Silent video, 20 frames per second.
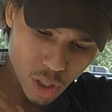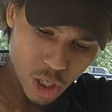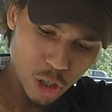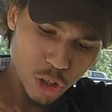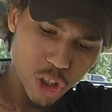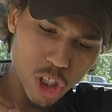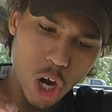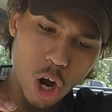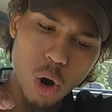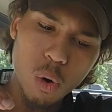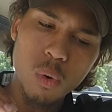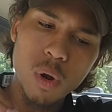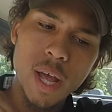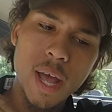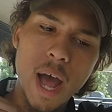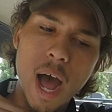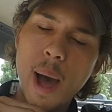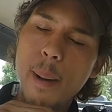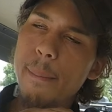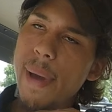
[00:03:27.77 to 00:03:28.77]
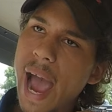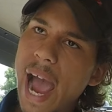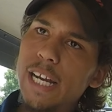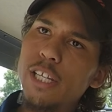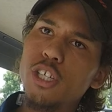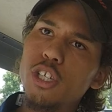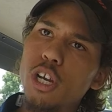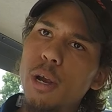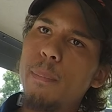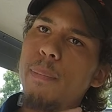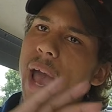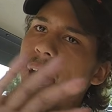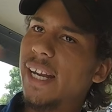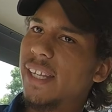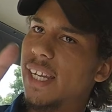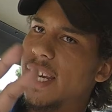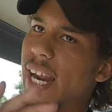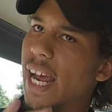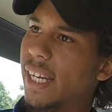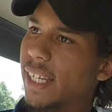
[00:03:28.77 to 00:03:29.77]
So imagine you're backed
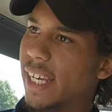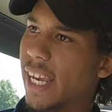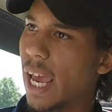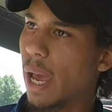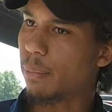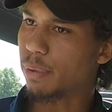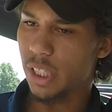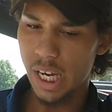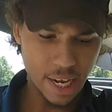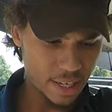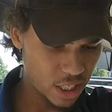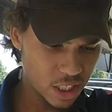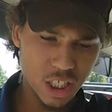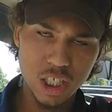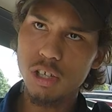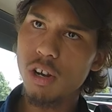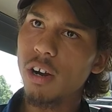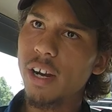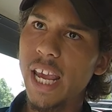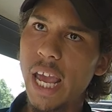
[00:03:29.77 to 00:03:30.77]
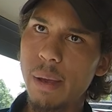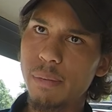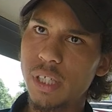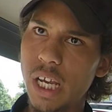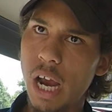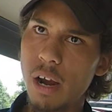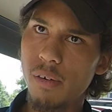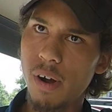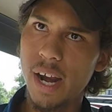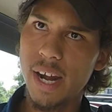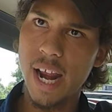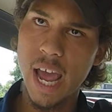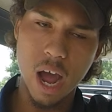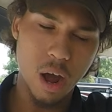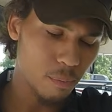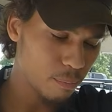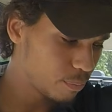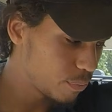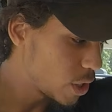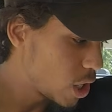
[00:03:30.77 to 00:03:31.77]
in at the campsite. This is our campsite right now.
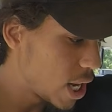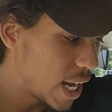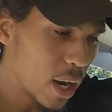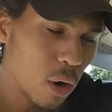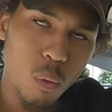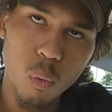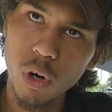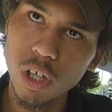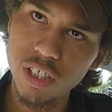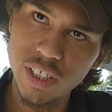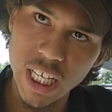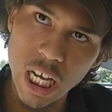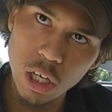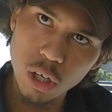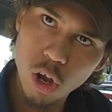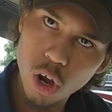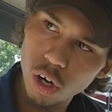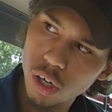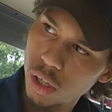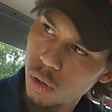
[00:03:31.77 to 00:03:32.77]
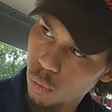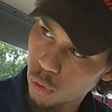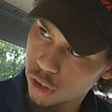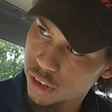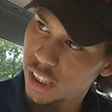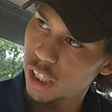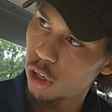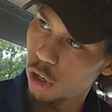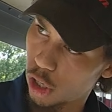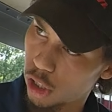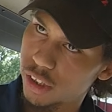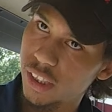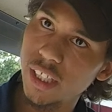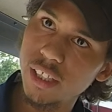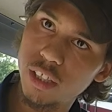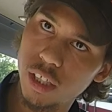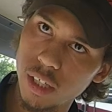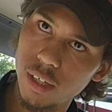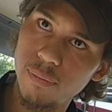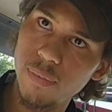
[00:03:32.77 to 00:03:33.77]
Okay. We're still hooked
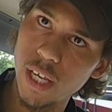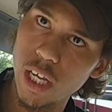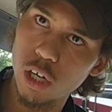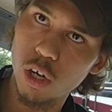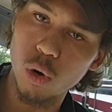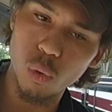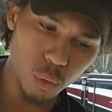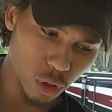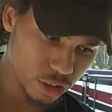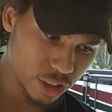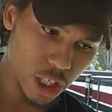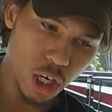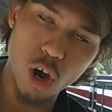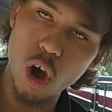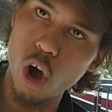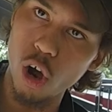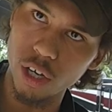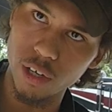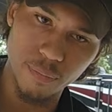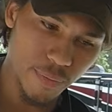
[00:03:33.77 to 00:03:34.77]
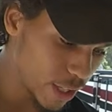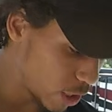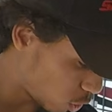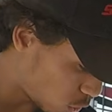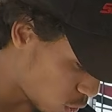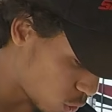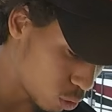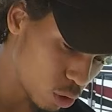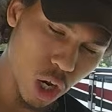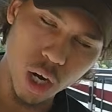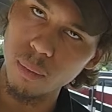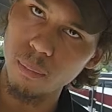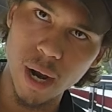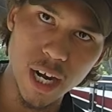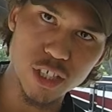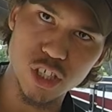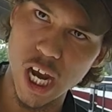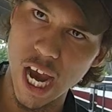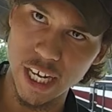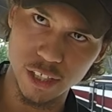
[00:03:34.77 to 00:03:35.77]
into the vehicle. We're still on the vehicle. None of my
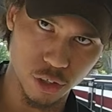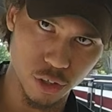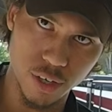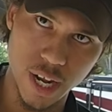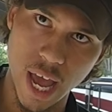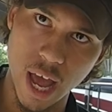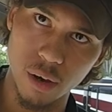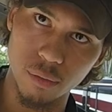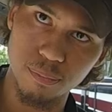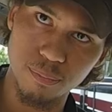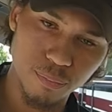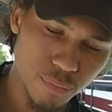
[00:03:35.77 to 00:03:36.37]
jacks are down.